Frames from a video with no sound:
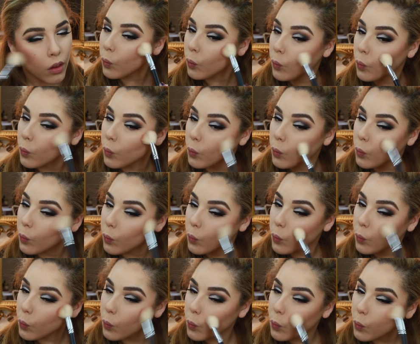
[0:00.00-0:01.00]

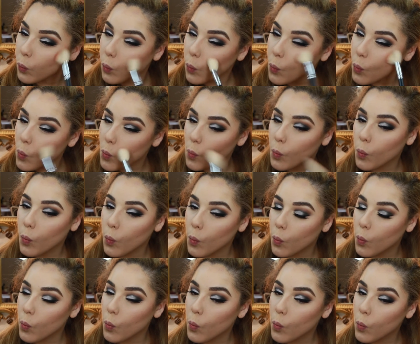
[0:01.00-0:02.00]

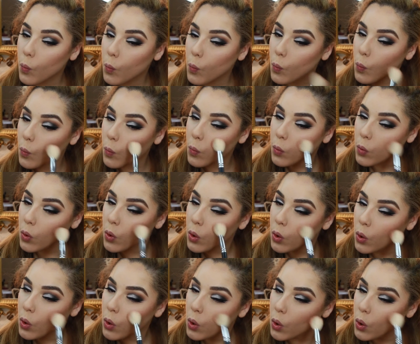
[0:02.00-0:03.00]

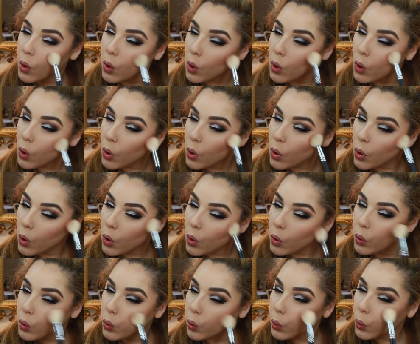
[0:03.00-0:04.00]

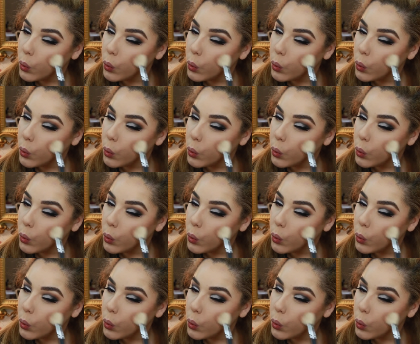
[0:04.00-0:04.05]
(no one is talking)